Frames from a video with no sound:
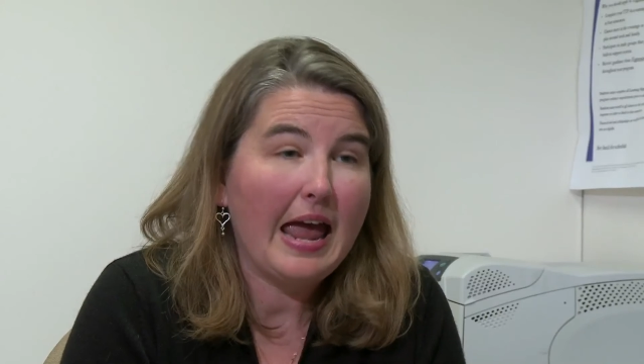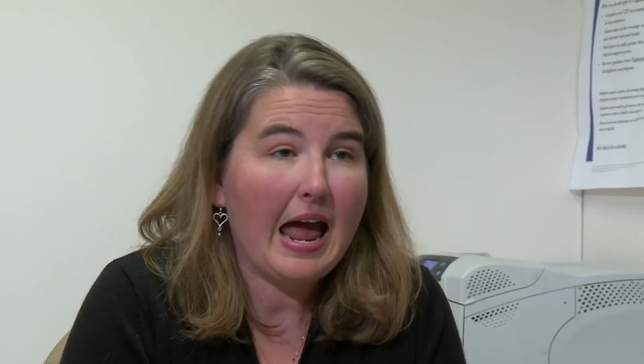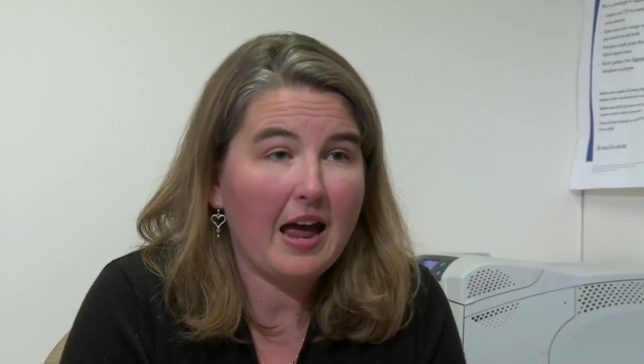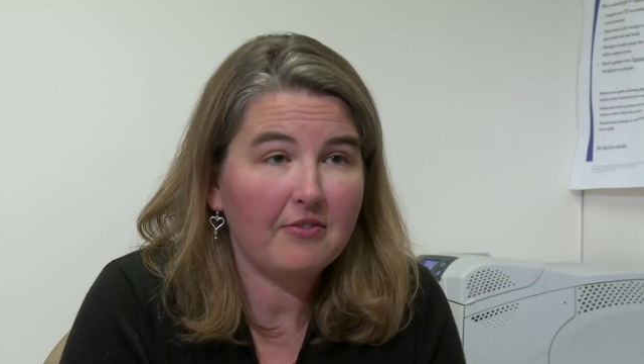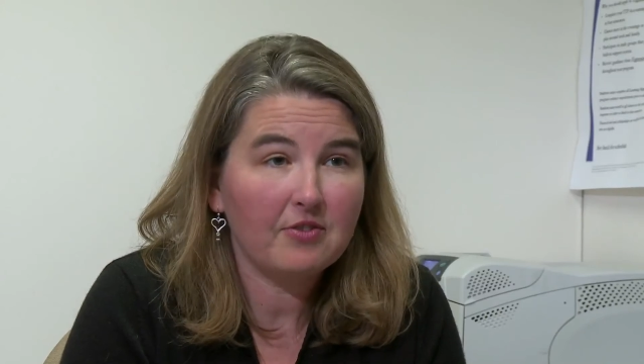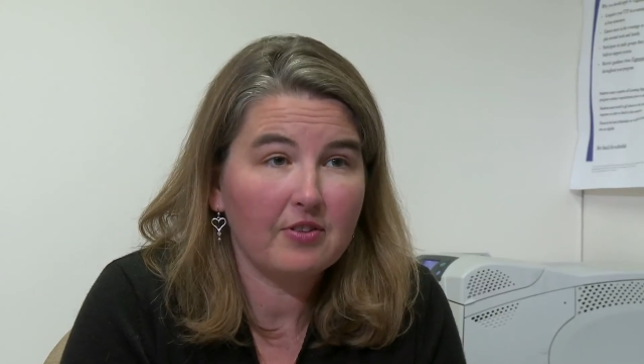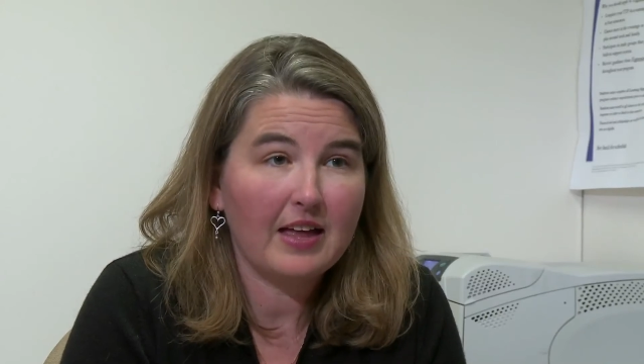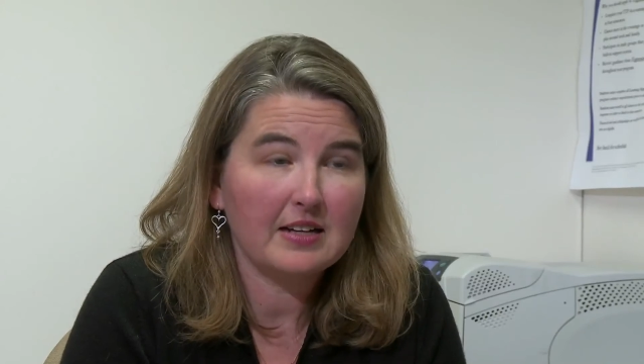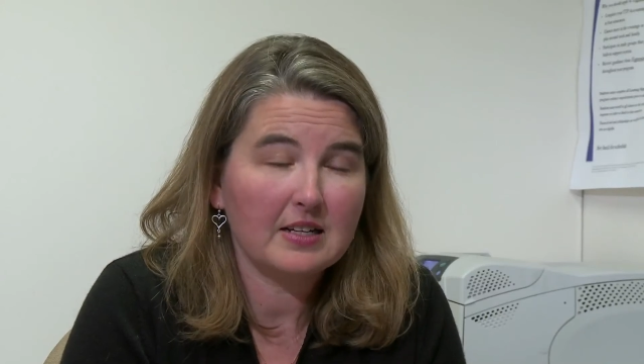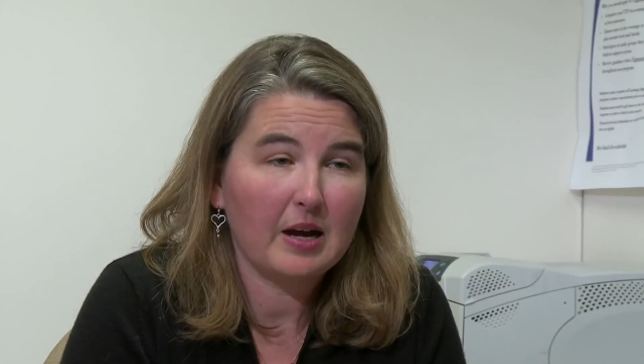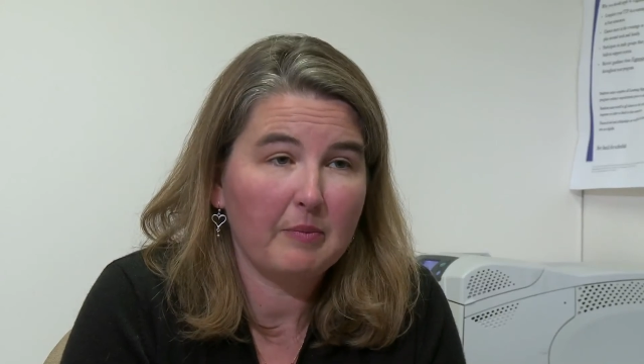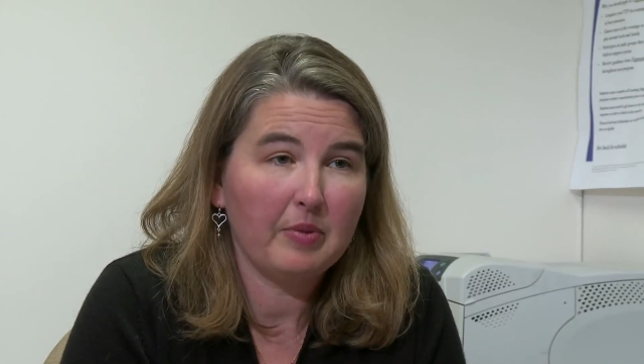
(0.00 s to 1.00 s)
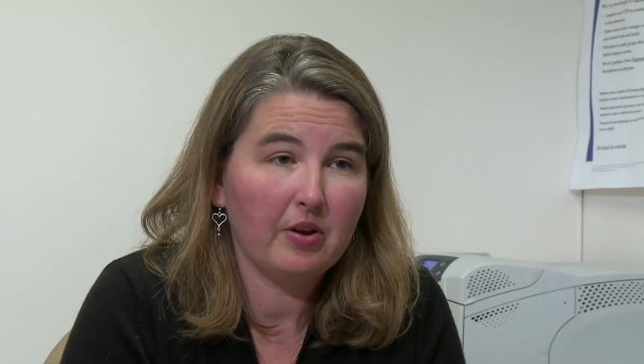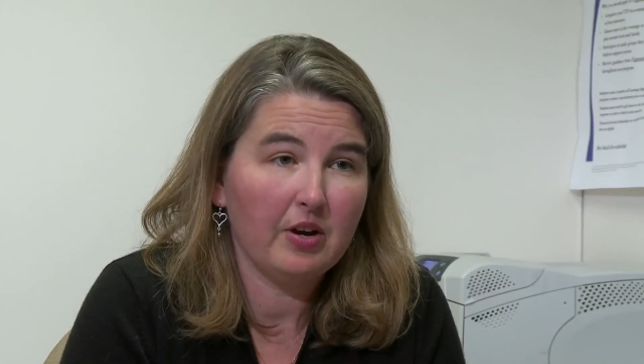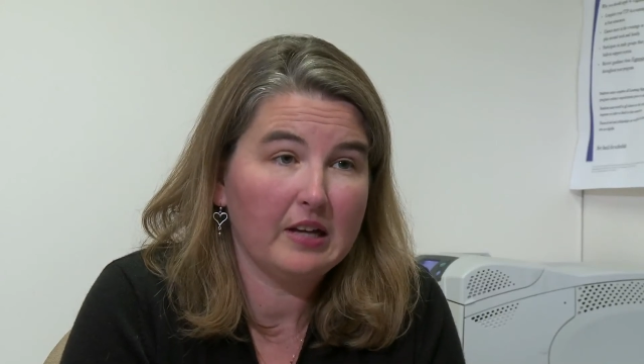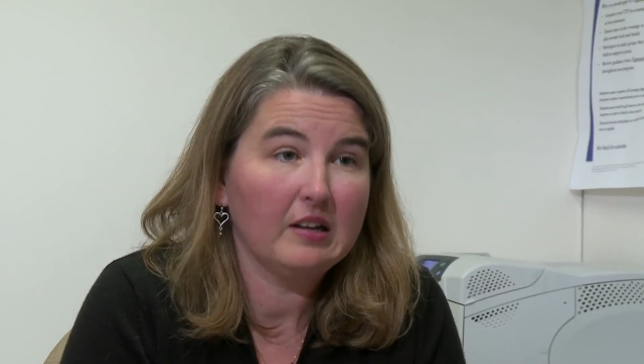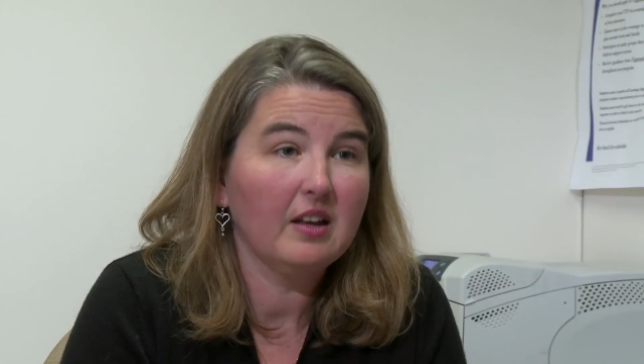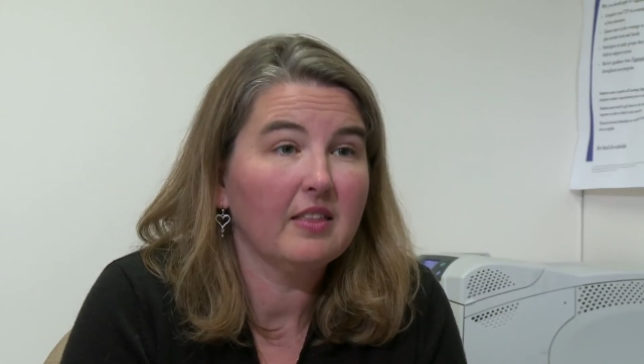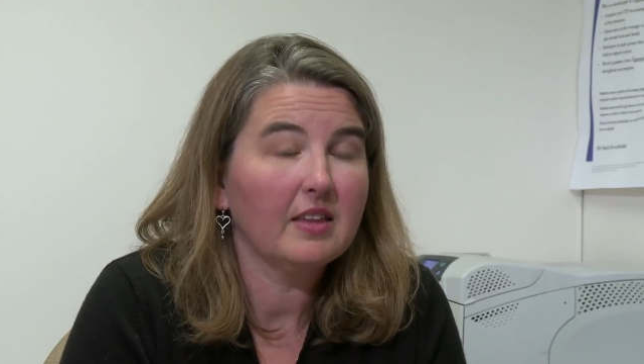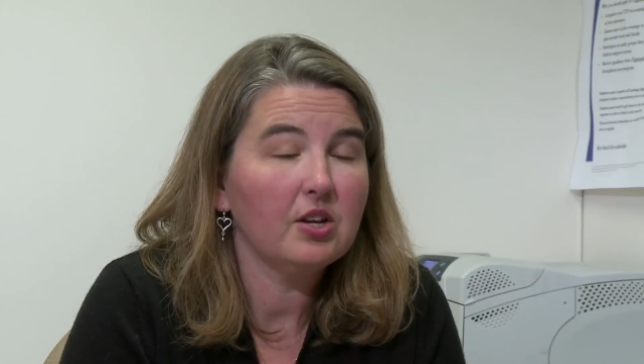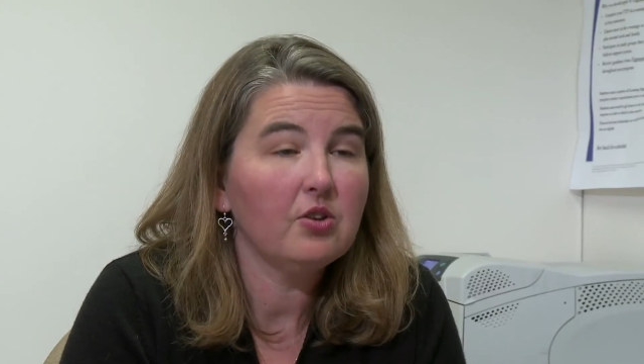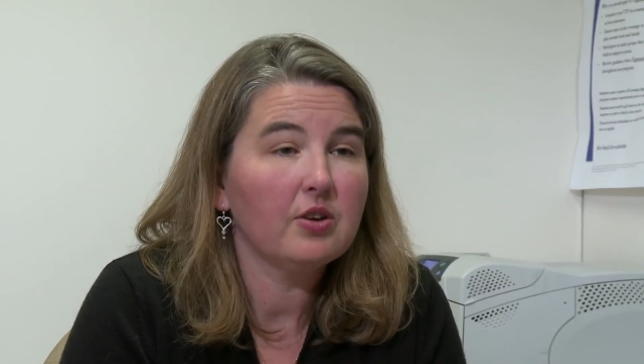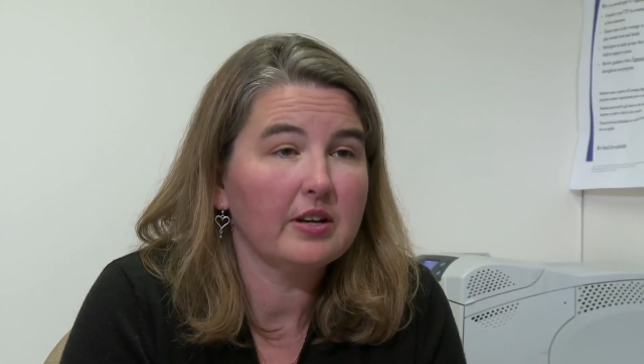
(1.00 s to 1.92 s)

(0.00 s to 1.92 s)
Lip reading: After that time period, then you could